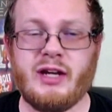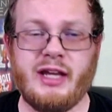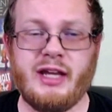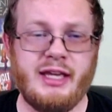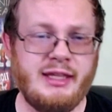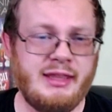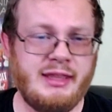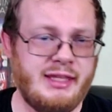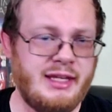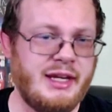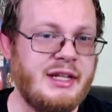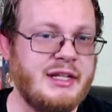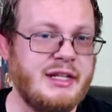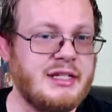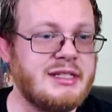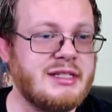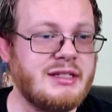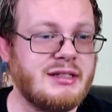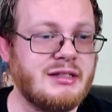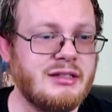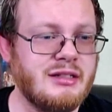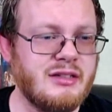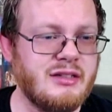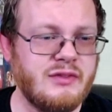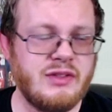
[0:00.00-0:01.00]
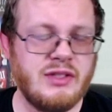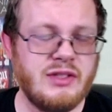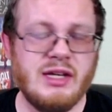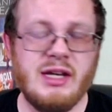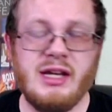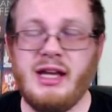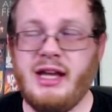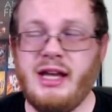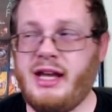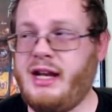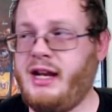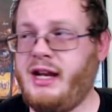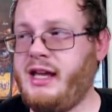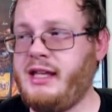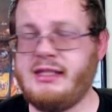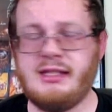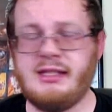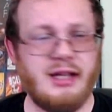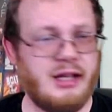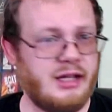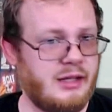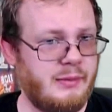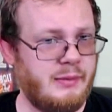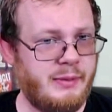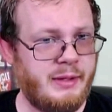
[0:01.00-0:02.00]
hate than it deserves, and I
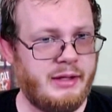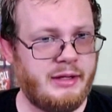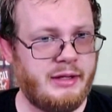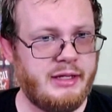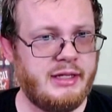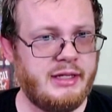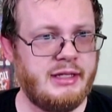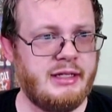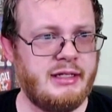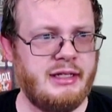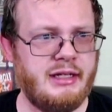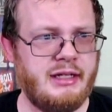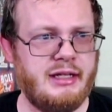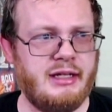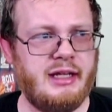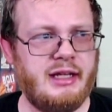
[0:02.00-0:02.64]
talk about it.